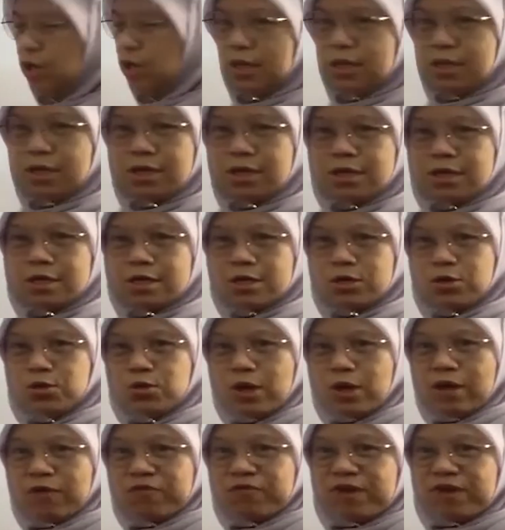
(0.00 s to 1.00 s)
in here, you
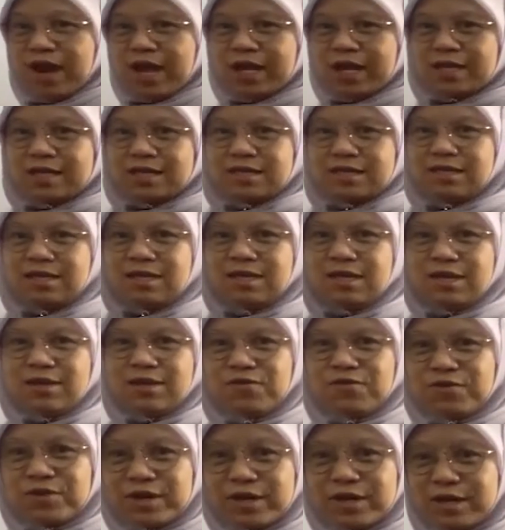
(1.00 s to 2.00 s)
have
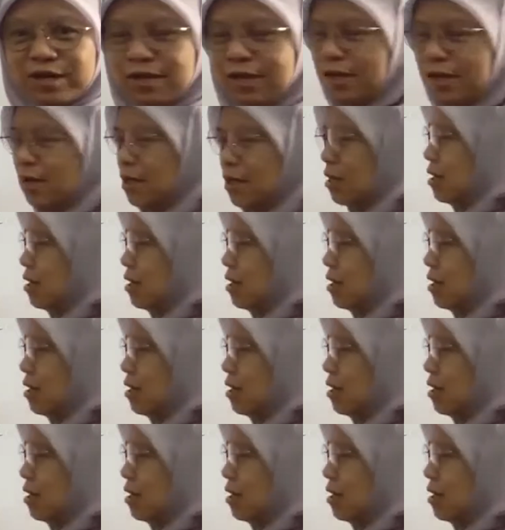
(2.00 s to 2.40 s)
negative, right?